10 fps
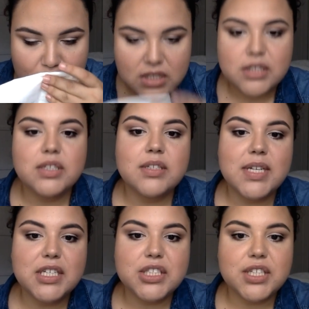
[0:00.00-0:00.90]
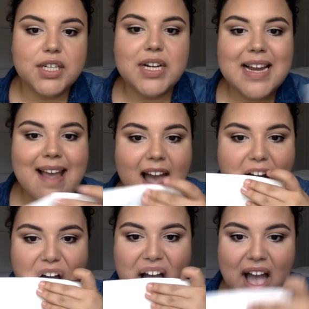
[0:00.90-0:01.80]
So just make sure
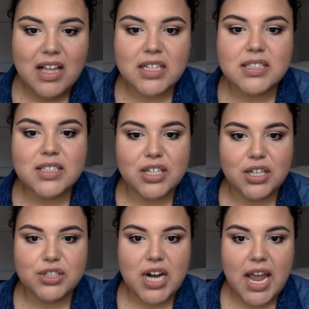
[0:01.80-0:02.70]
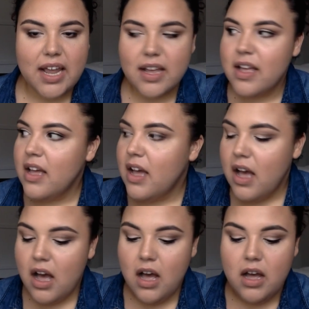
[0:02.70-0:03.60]
they're all dry.
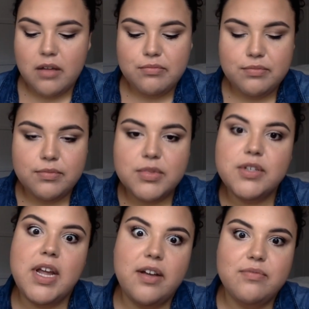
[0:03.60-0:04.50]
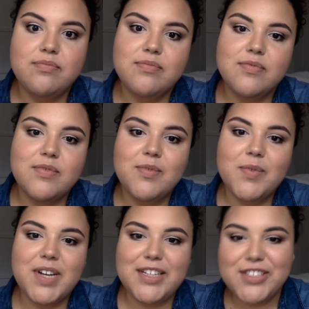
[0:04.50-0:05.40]
So now,
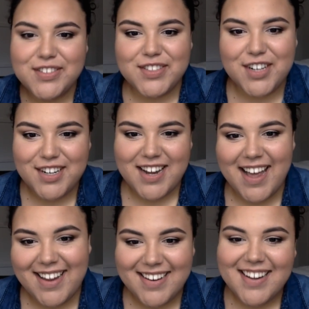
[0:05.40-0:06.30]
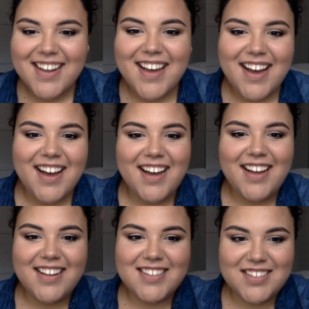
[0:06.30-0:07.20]
what I should have started at.
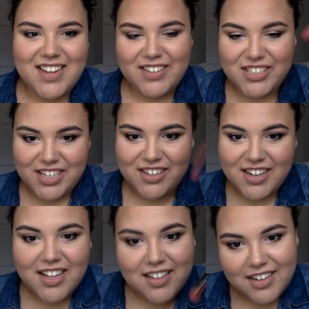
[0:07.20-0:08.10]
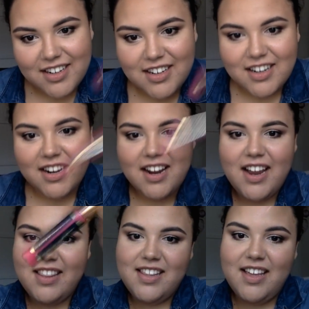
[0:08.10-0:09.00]
So now you shake your color
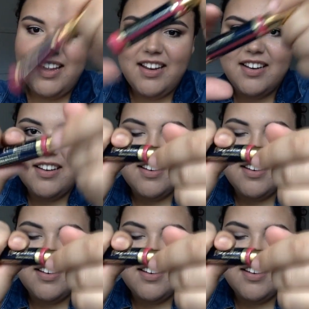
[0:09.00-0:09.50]
and then,